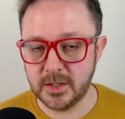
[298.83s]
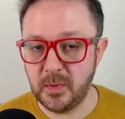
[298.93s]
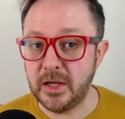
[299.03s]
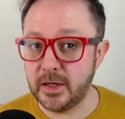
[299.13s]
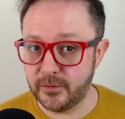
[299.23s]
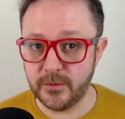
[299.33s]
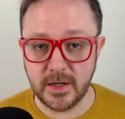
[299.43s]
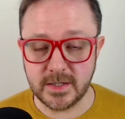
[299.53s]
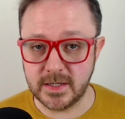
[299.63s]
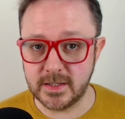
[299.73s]
Speaking of
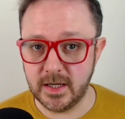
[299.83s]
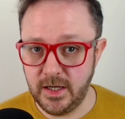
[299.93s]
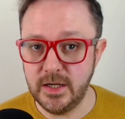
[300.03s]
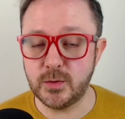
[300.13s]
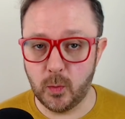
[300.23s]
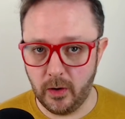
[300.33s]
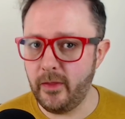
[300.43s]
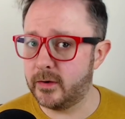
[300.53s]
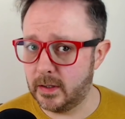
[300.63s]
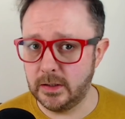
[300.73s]
phases, here's one
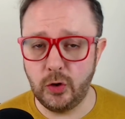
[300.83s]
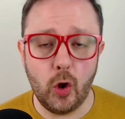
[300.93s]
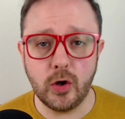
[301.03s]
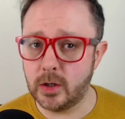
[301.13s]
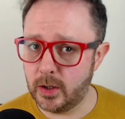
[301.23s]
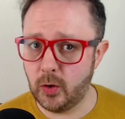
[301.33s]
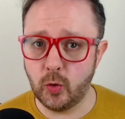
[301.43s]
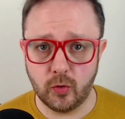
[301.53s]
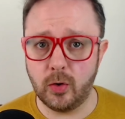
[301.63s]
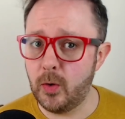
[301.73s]
that I long ago
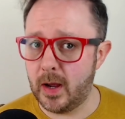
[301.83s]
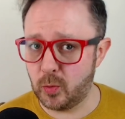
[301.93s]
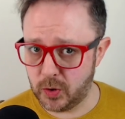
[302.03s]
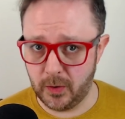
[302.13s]
grew out